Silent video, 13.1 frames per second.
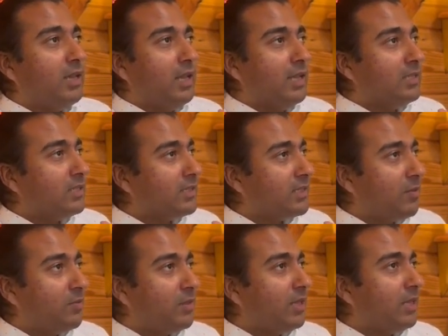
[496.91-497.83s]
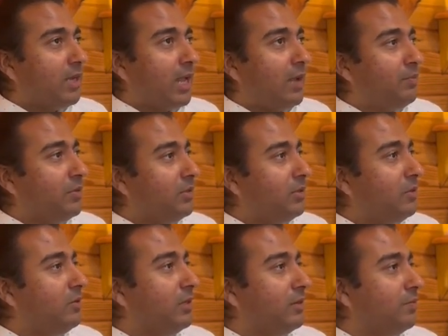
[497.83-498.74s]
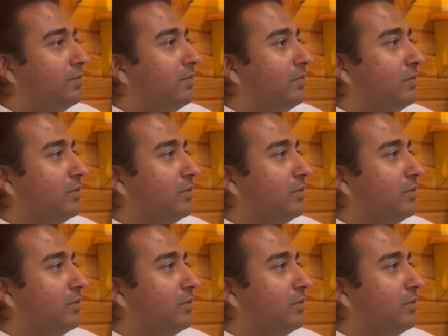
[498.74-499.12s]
and something had happened to him.